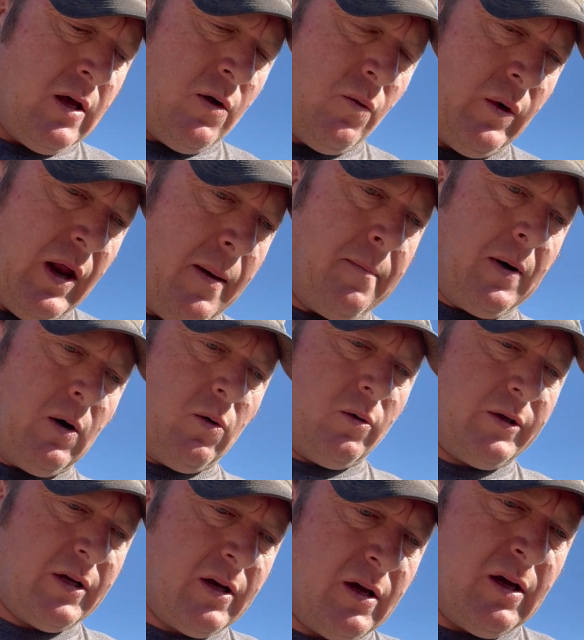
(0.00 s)
When they
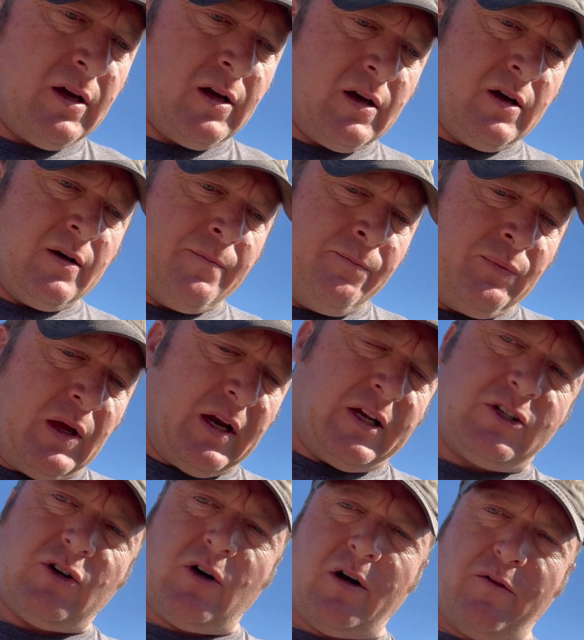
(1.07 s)
bolt and they
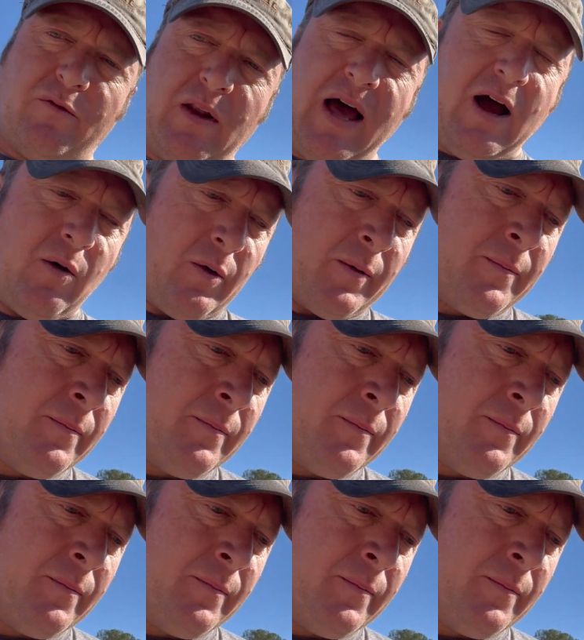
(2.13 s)
start to flower,